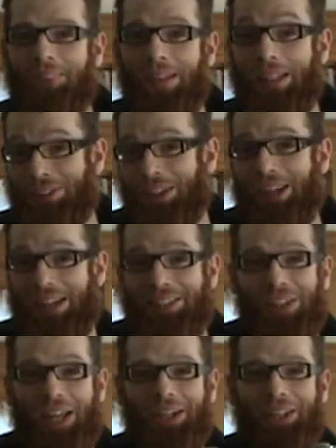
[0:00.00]
It's
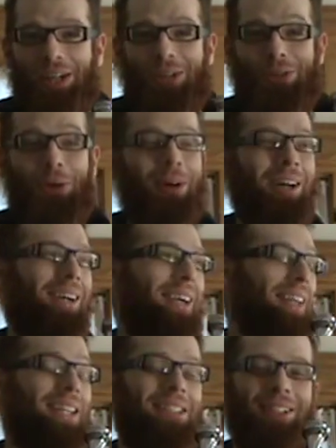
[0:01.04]
lighter than a tuba,
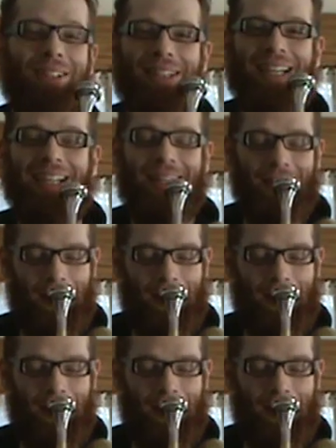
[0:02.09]
and that's the good thing.